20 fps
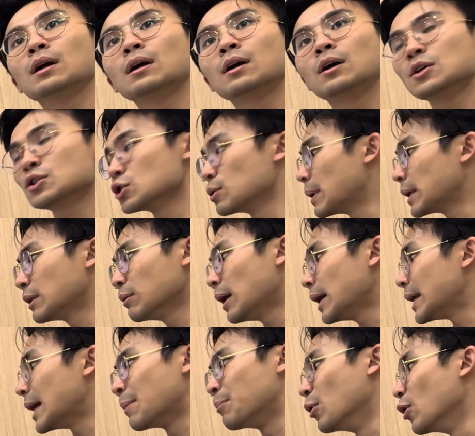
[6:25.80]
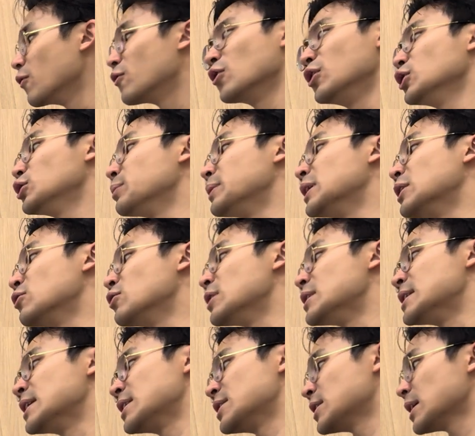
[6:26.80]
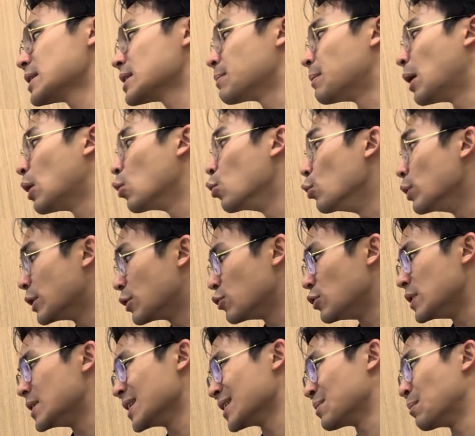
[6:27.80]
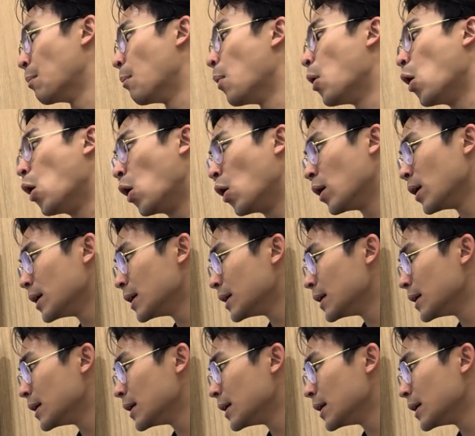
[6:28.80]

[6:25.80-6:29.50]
Because no matter what, they are both going to be increasing. It's just about who increases more.